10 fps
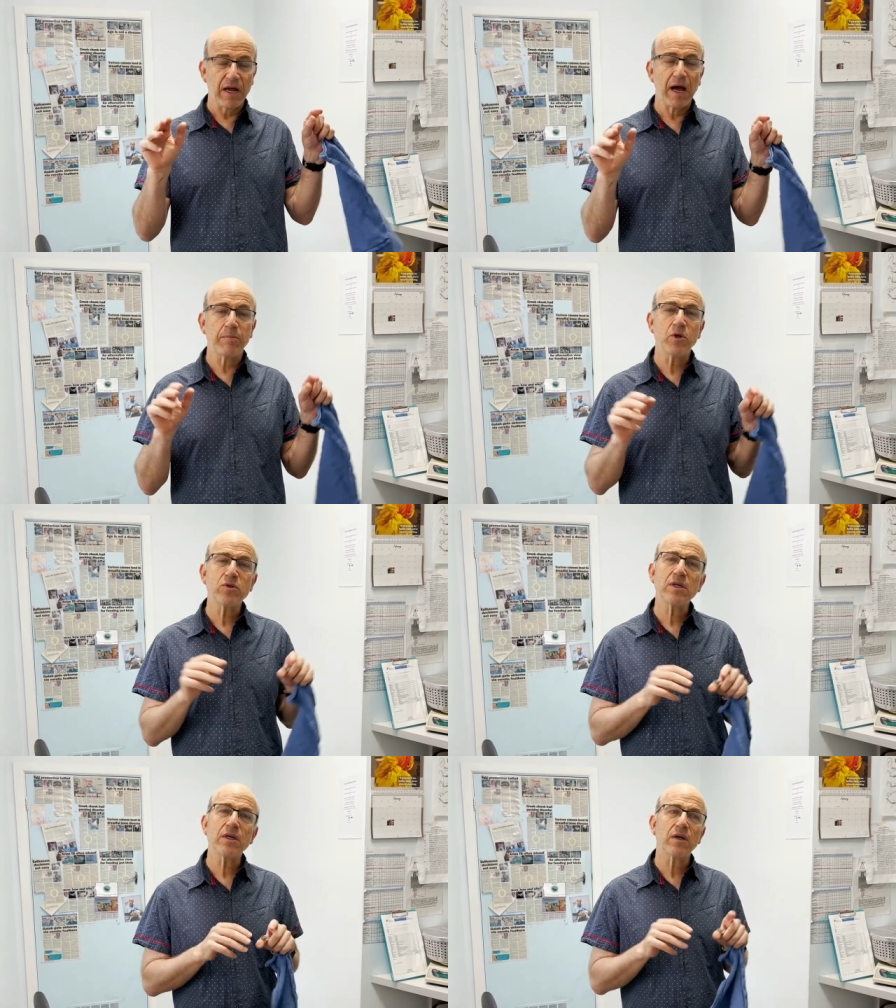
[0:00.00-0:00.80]
I'm
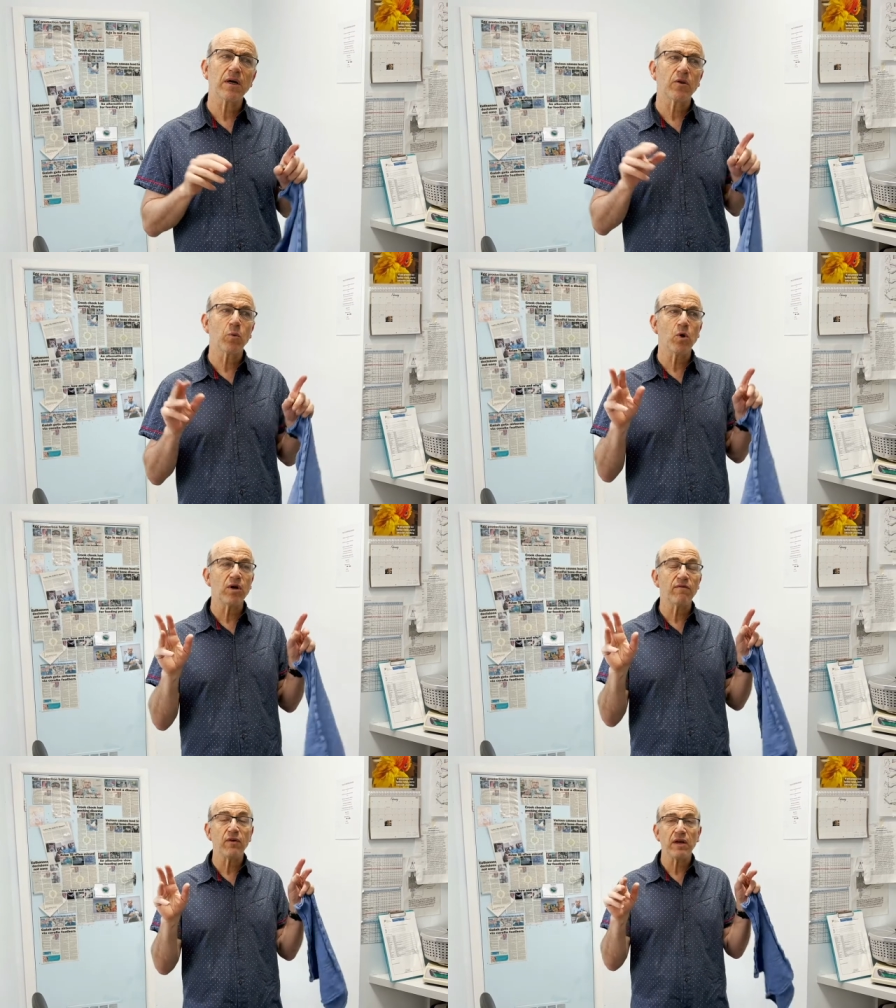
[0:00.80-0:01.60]
using the word
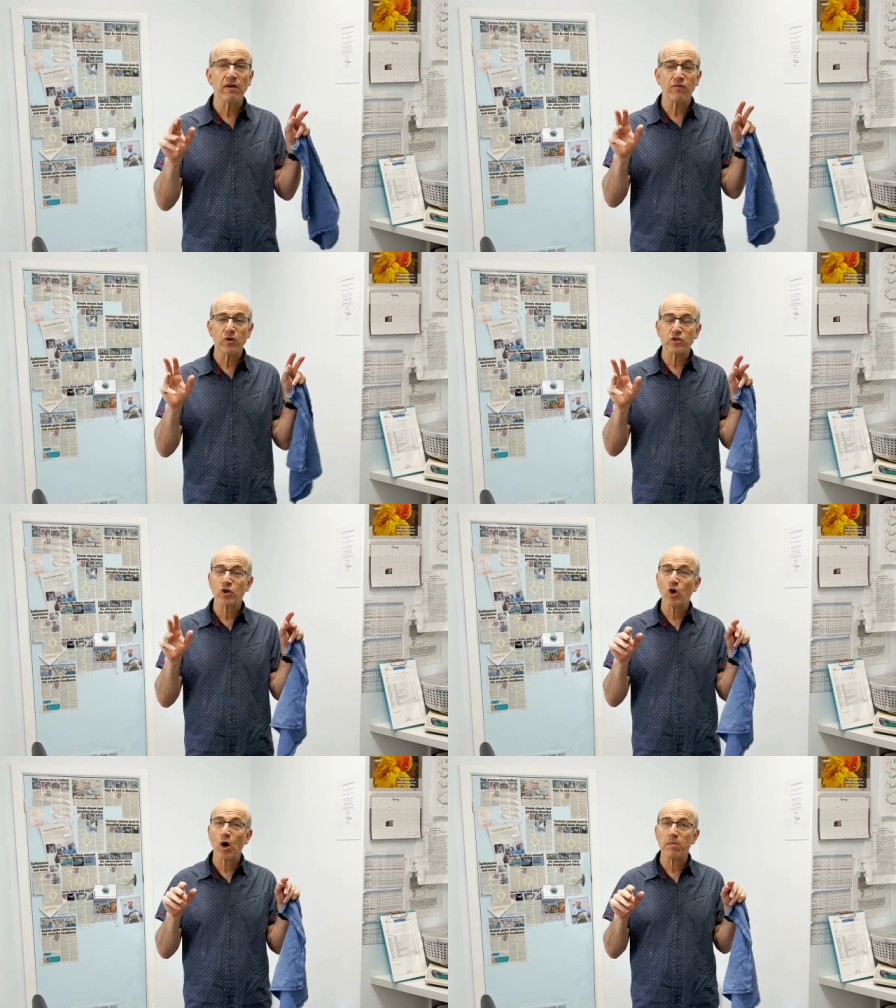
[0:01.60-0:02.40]
in, in
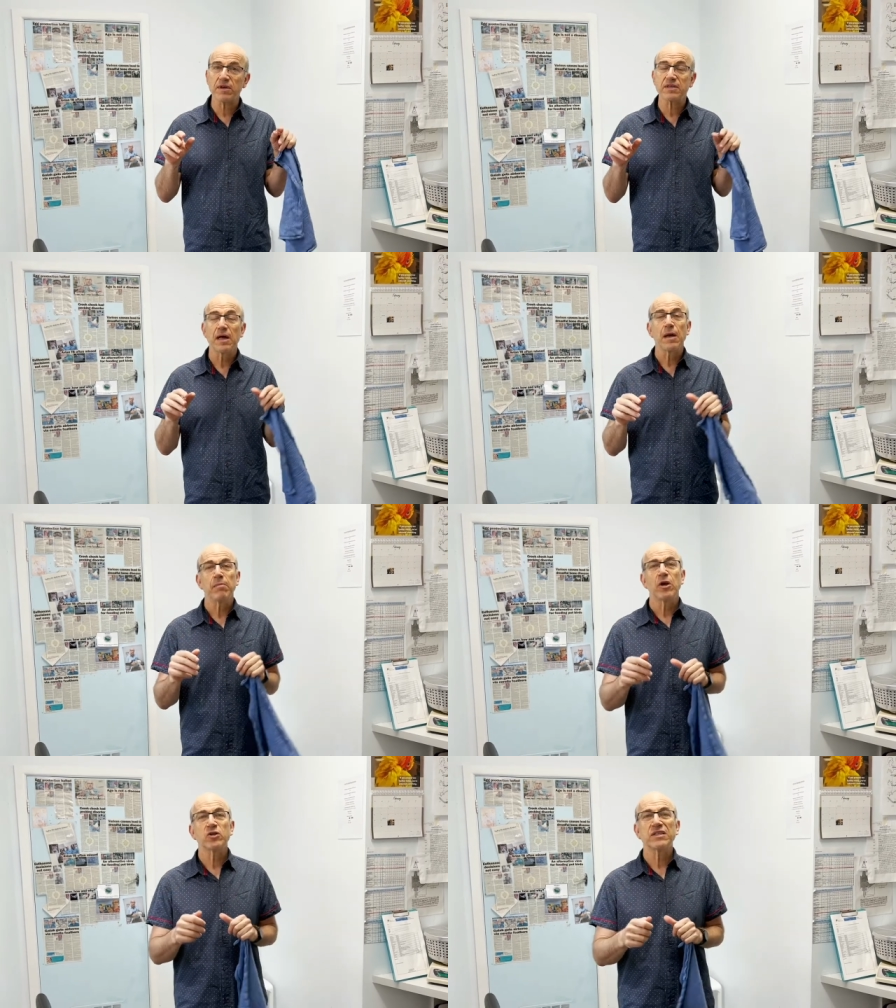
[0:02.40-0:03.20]
inverted commas
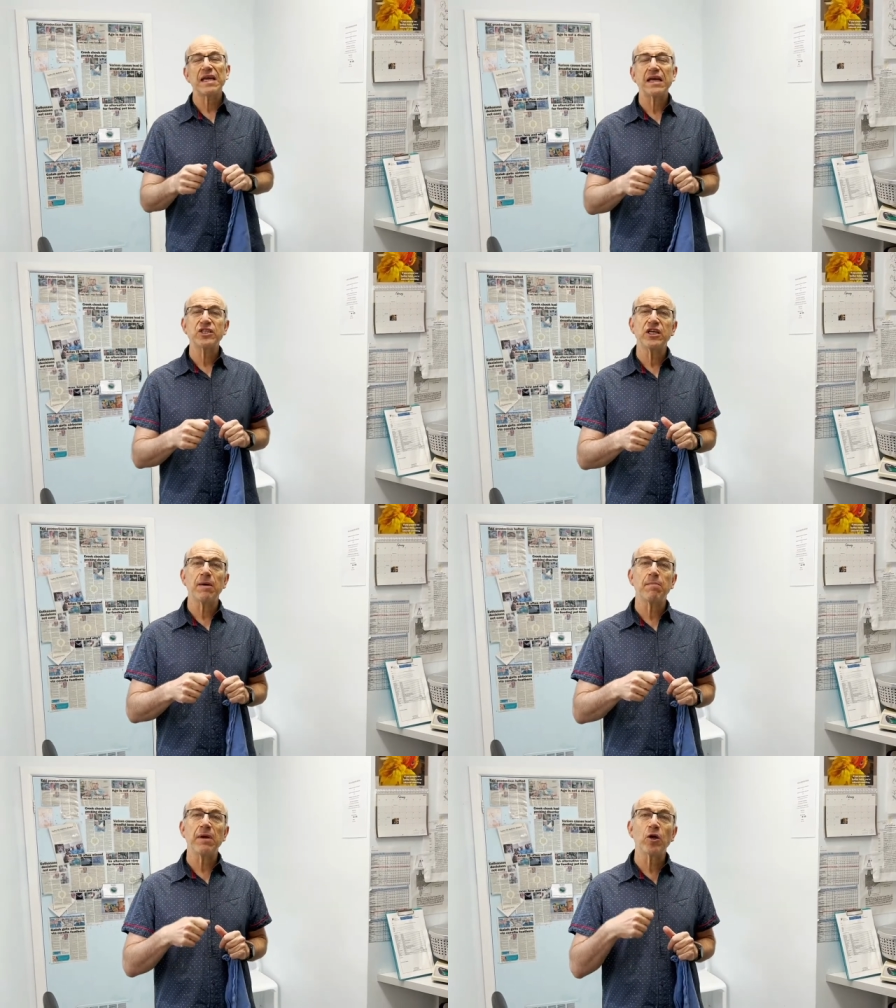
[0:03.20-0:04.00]
because it's actually a
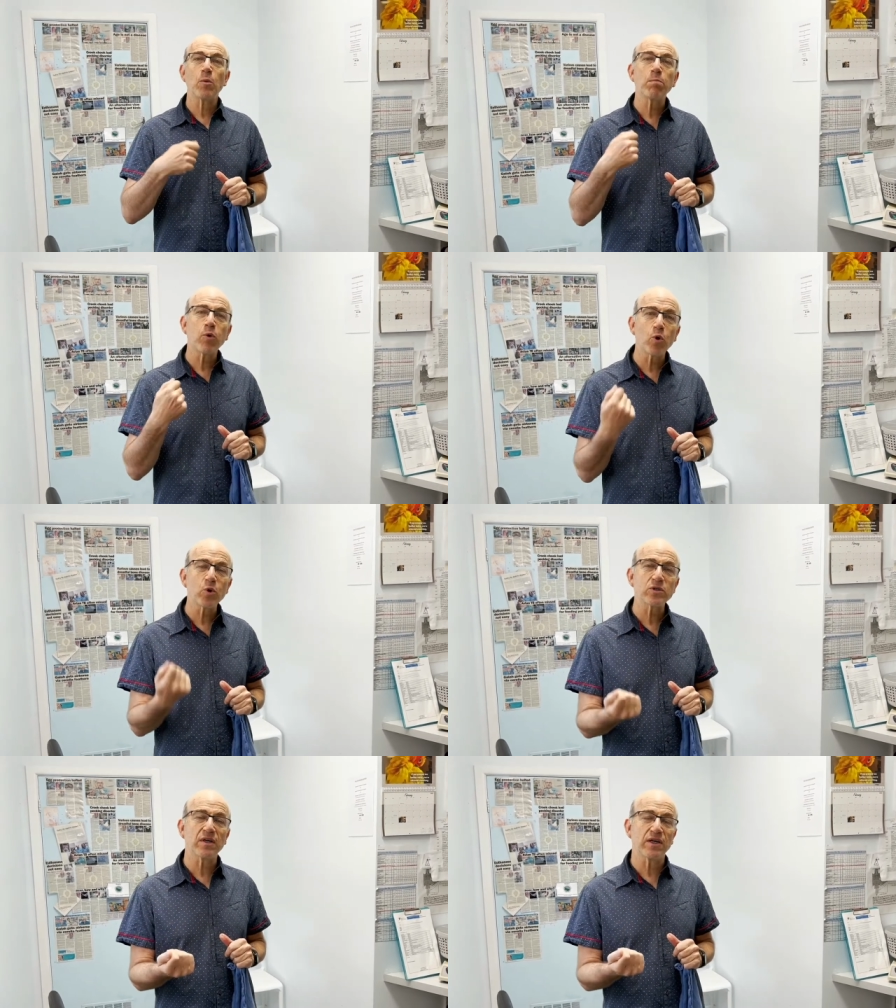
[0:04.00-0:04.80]

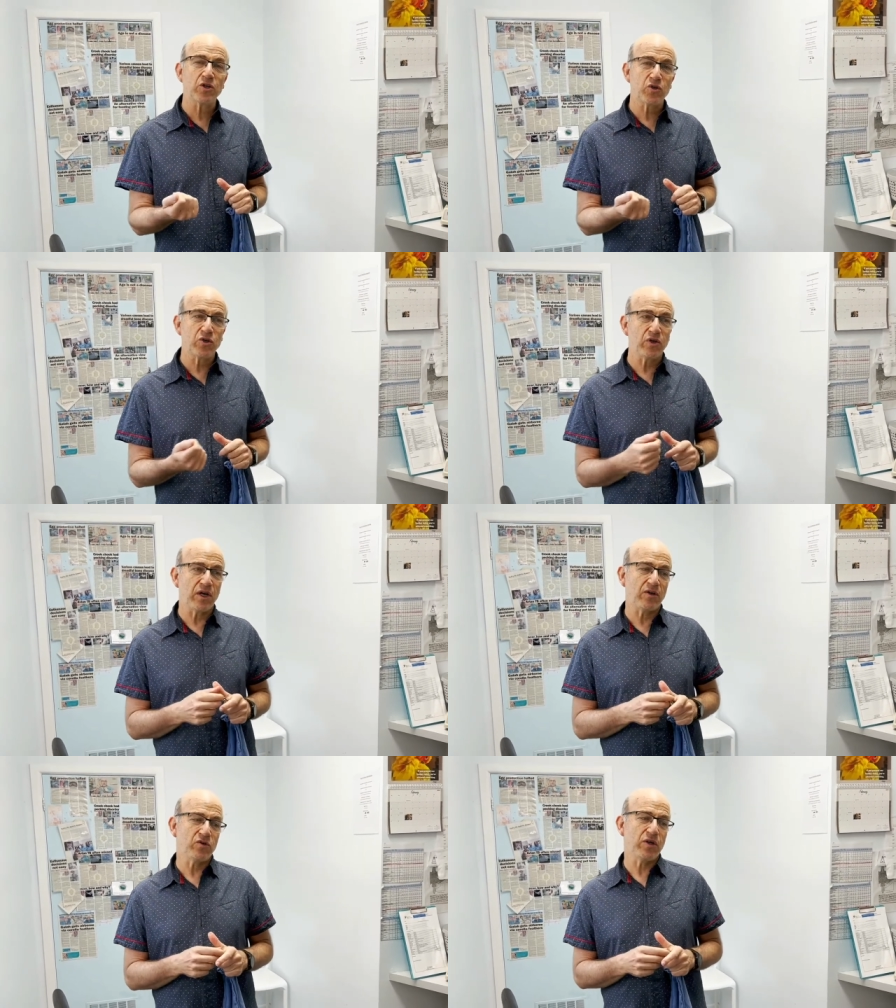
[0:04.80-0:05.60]
menopausal in,
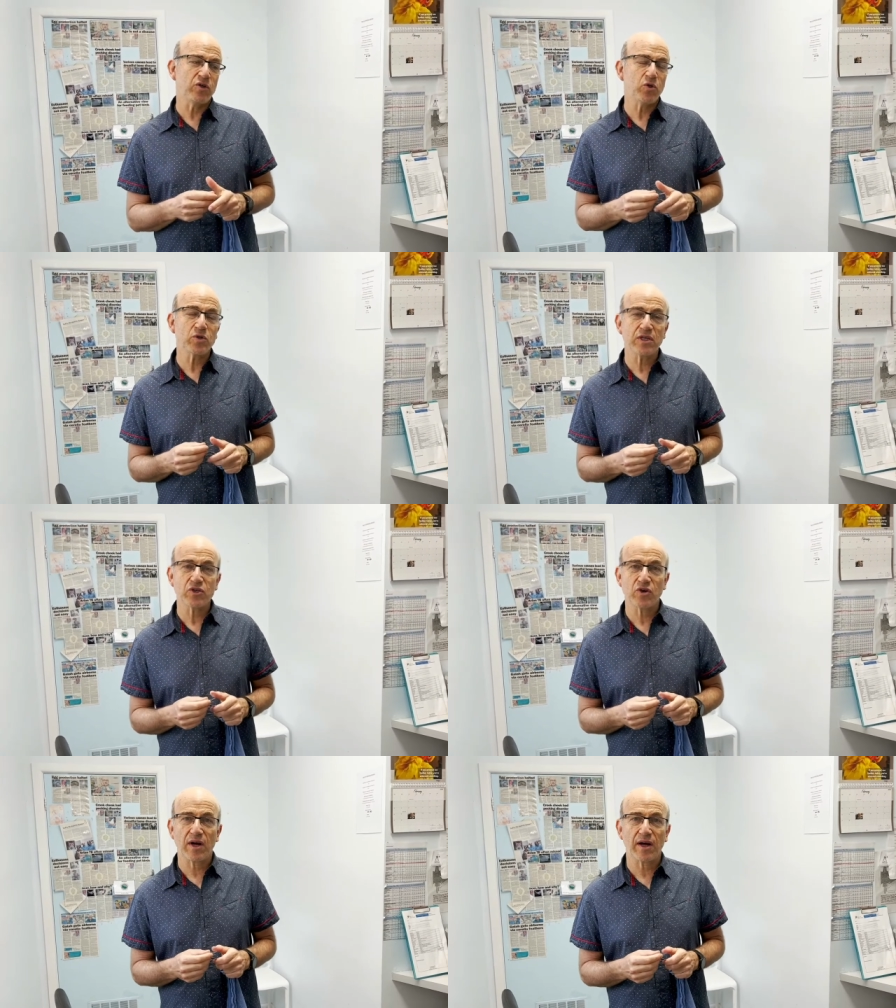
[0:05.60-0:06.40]
in, inducing
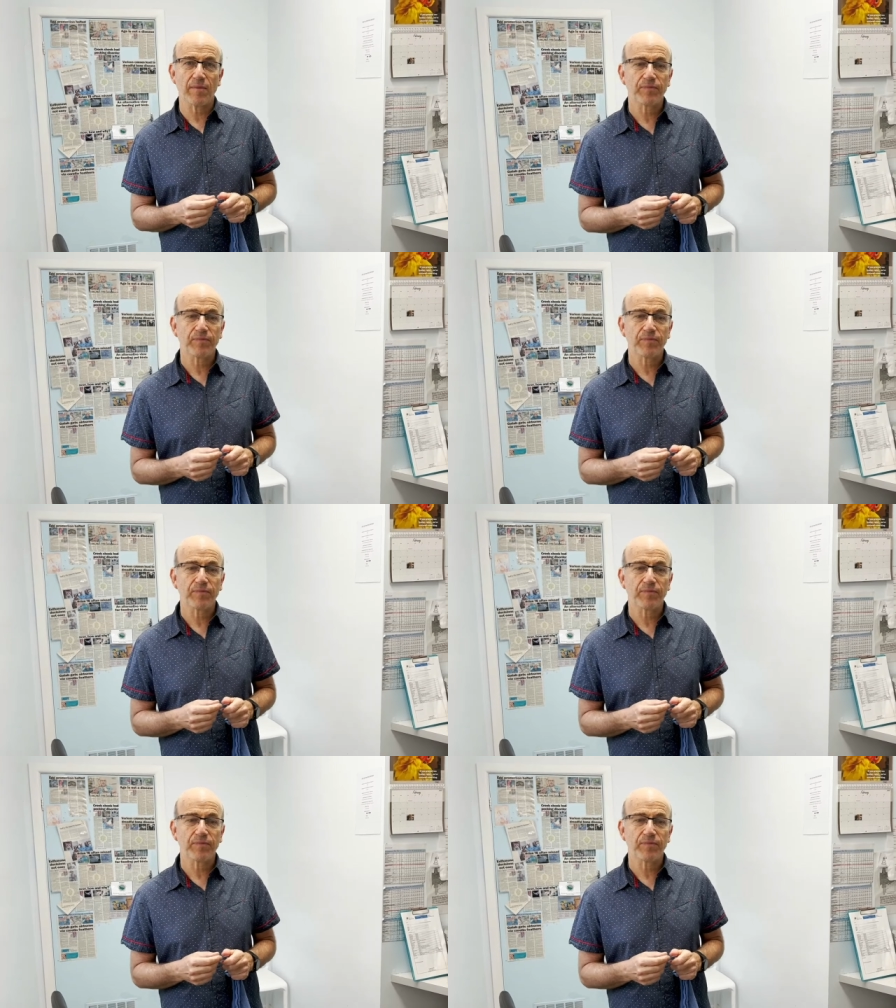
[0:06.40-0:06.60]
drug.